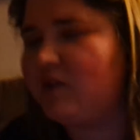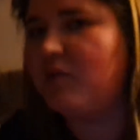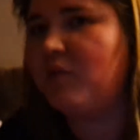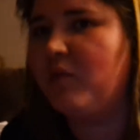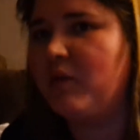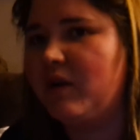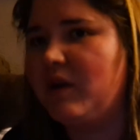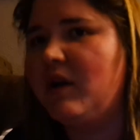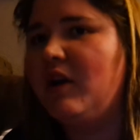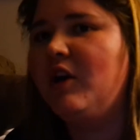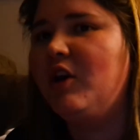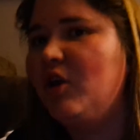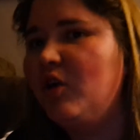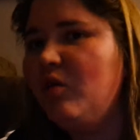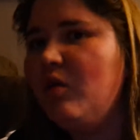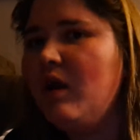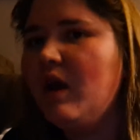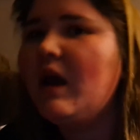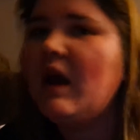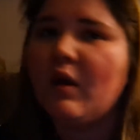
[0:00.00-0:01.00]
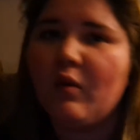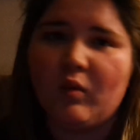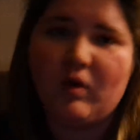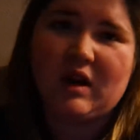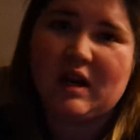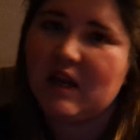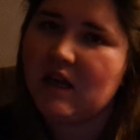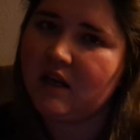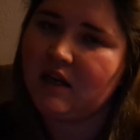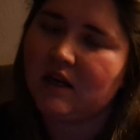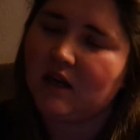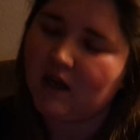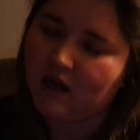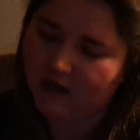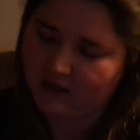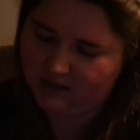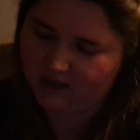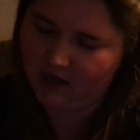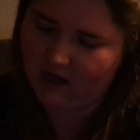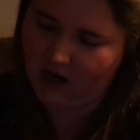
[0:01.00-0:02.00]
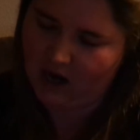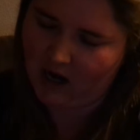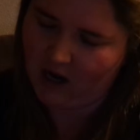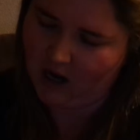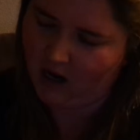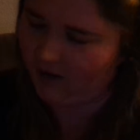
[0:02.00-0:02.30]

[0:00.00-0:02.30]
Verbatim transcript: that's what we're gonna do. We're gonna eat dinner.